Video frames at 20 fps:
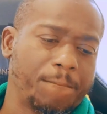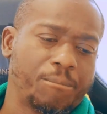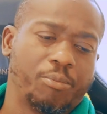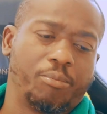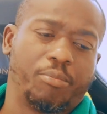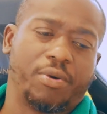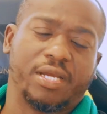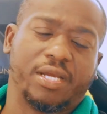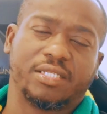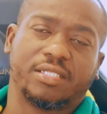
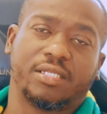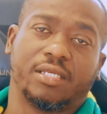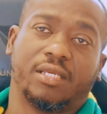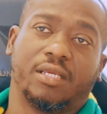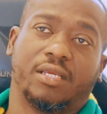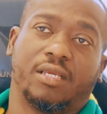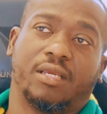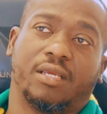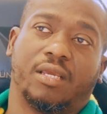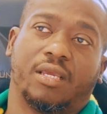but
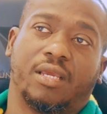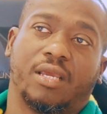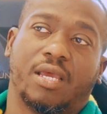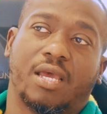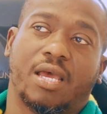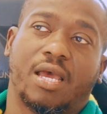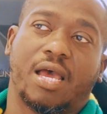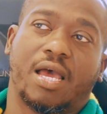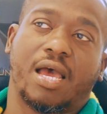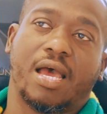
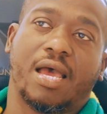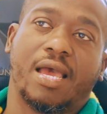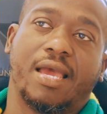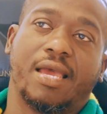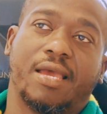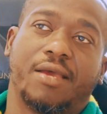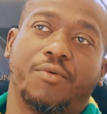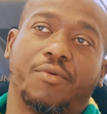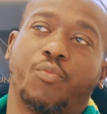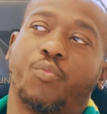
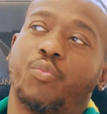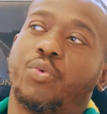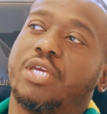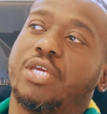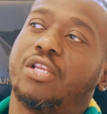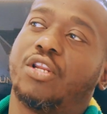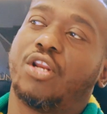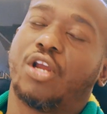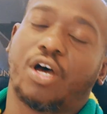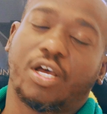
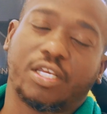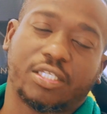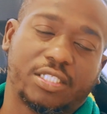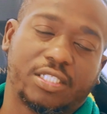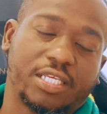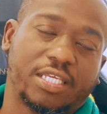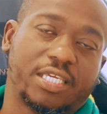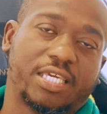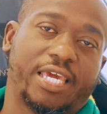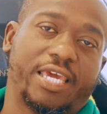we lost
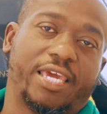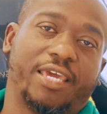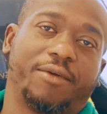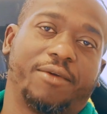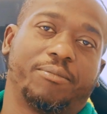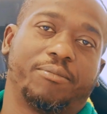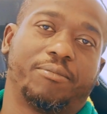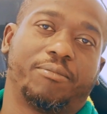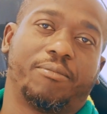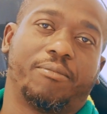the
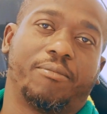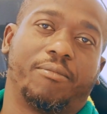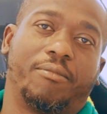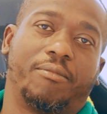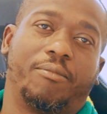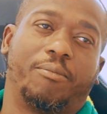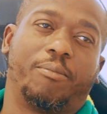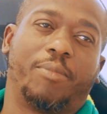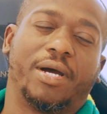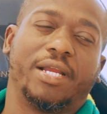game,
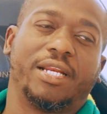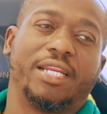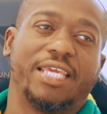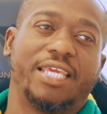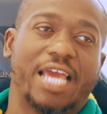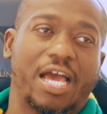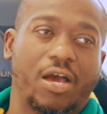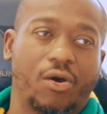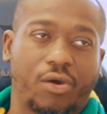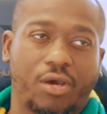but
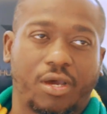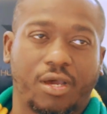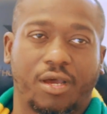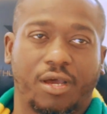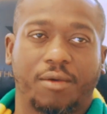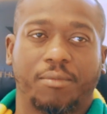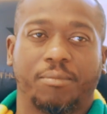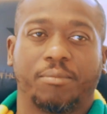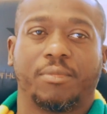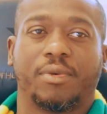the
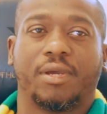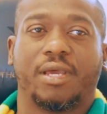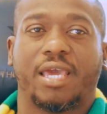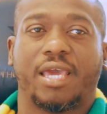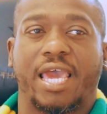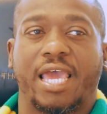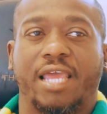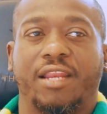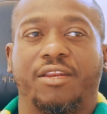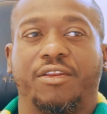outcome
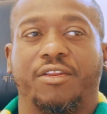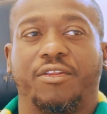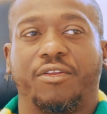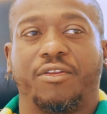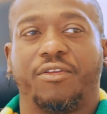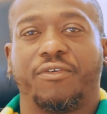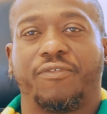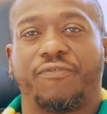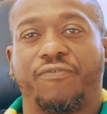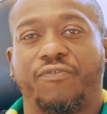
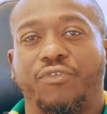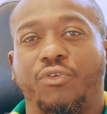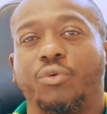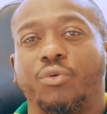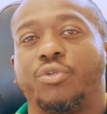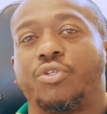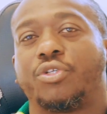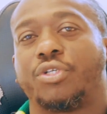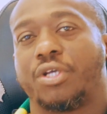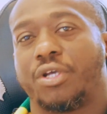and the
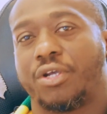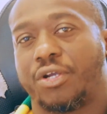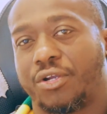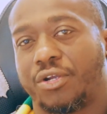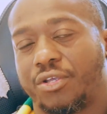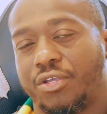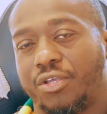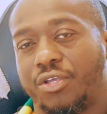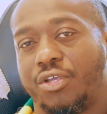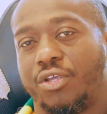
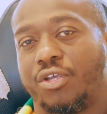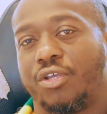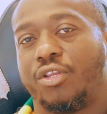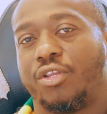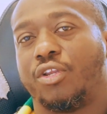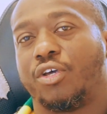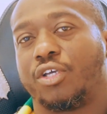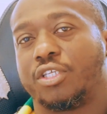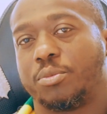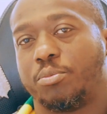future
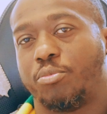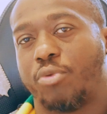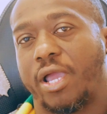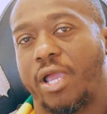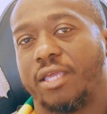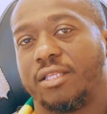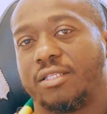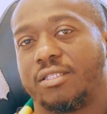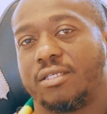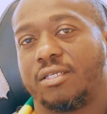looks
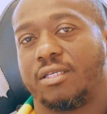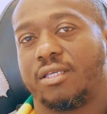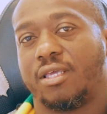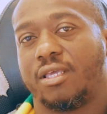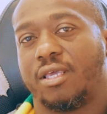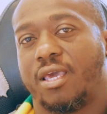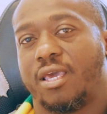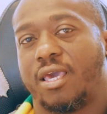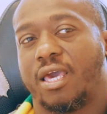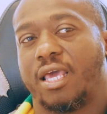bright.
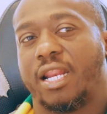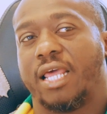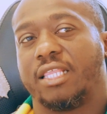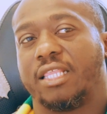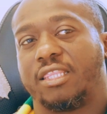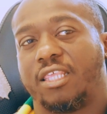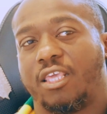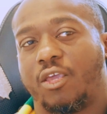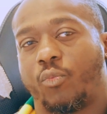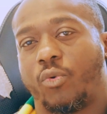And I
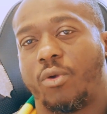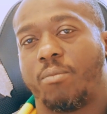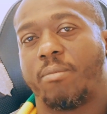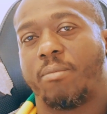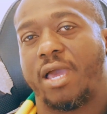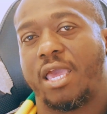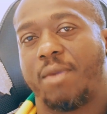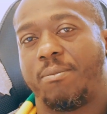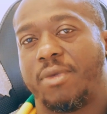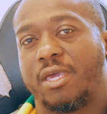think we
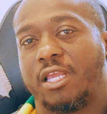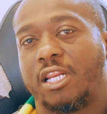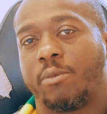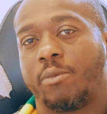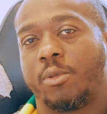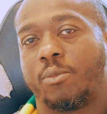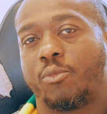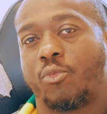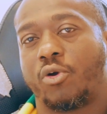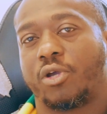might be a little
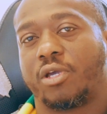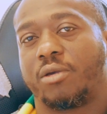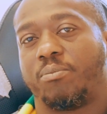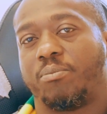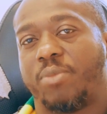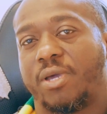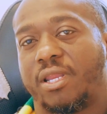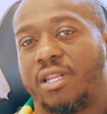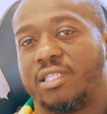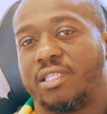bit more
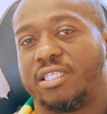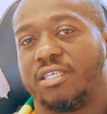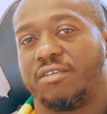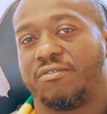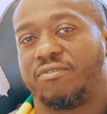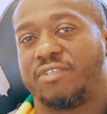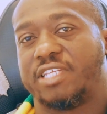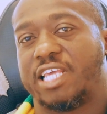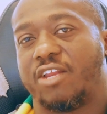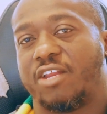
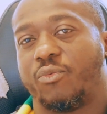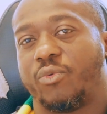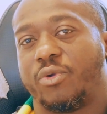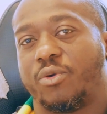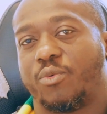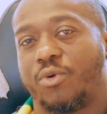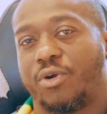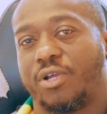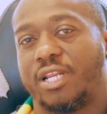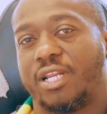competitive than we
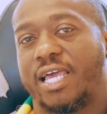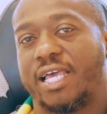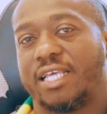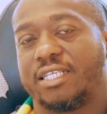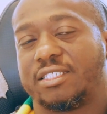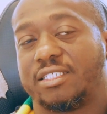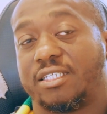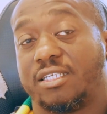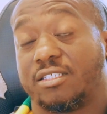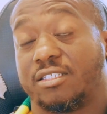were
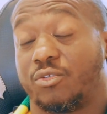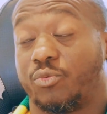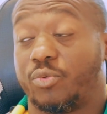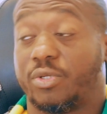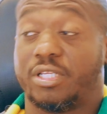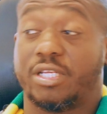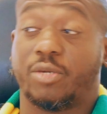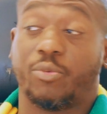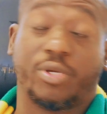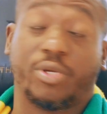last
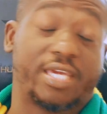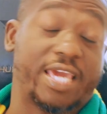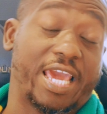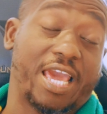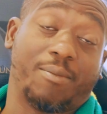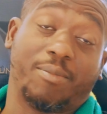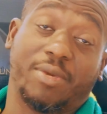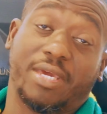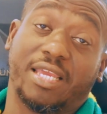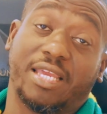season. We
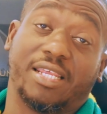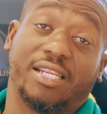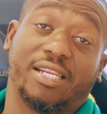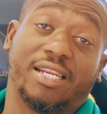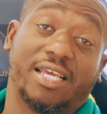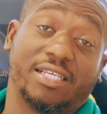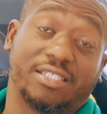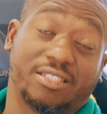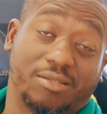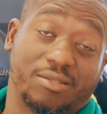can't be any
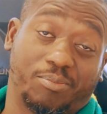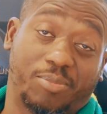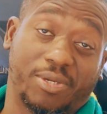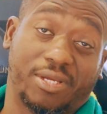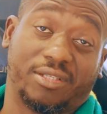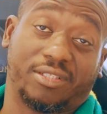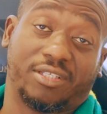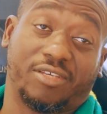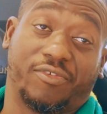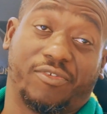less
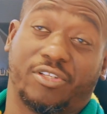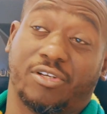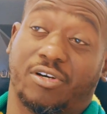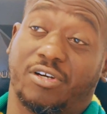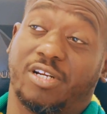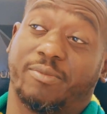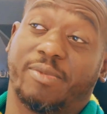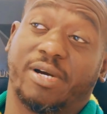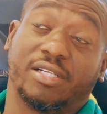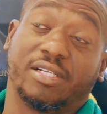competitive. You're
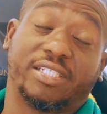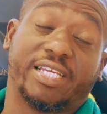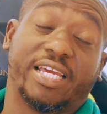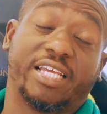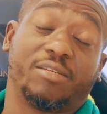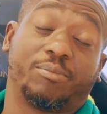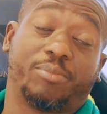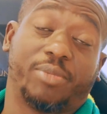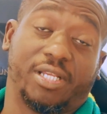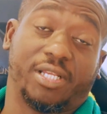talking about
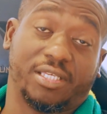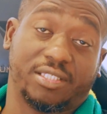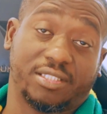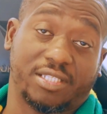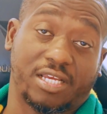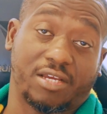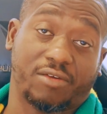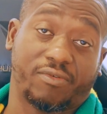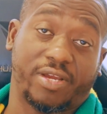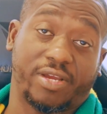10th place
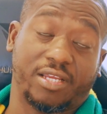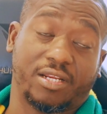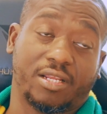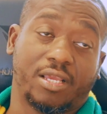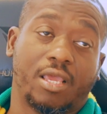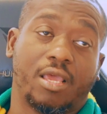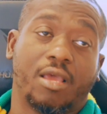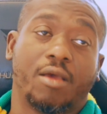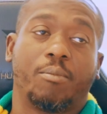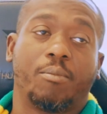now, right?
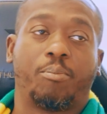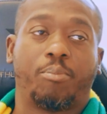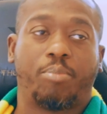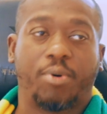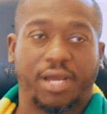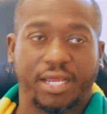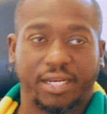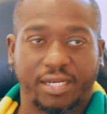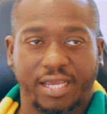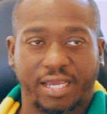
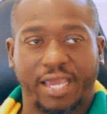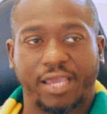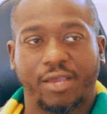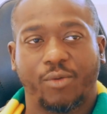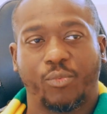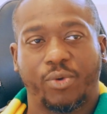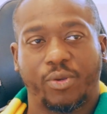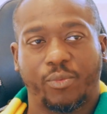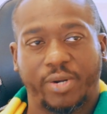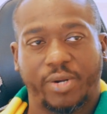But
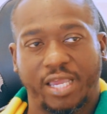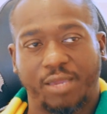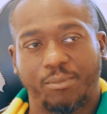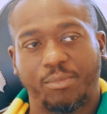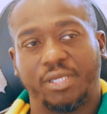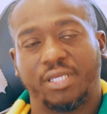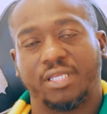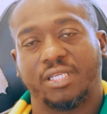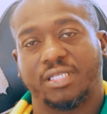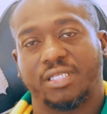what I
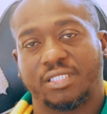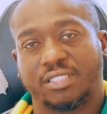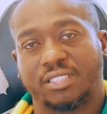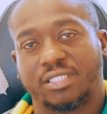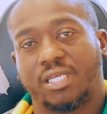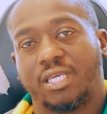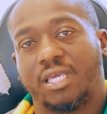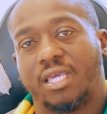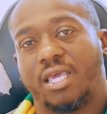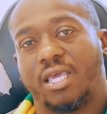mean is,